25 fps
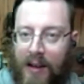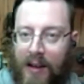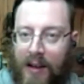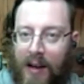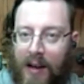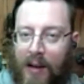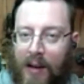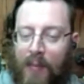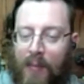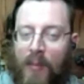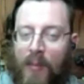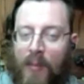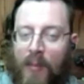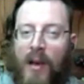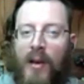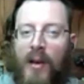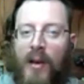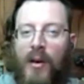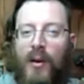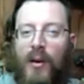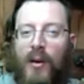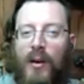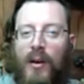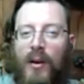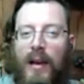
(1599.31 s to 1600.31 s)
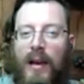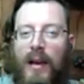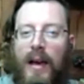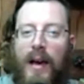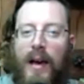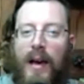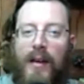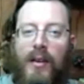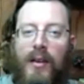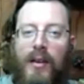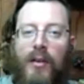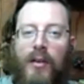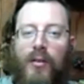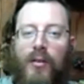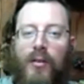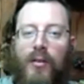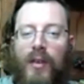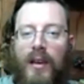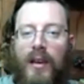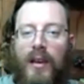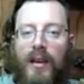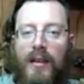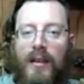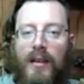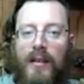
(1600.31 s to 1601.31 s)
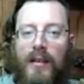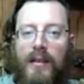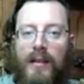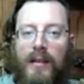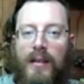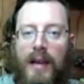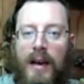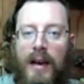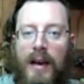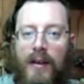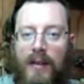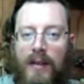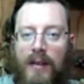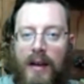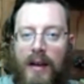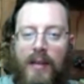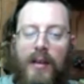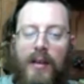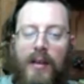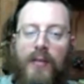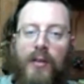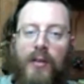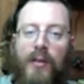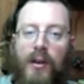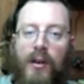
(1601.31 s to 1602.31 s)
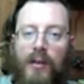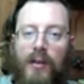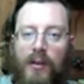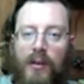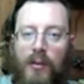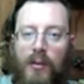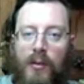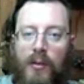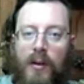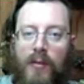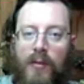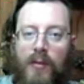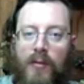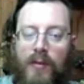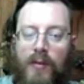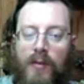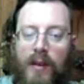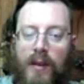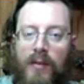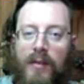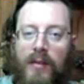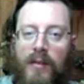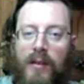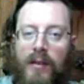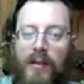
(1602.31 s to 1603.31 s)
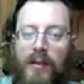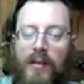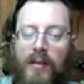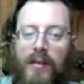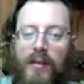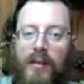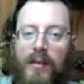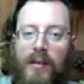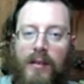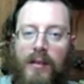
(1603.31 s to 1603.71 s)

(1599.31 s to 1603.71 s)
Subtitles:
How do you see it now that you've got a little bit of distance?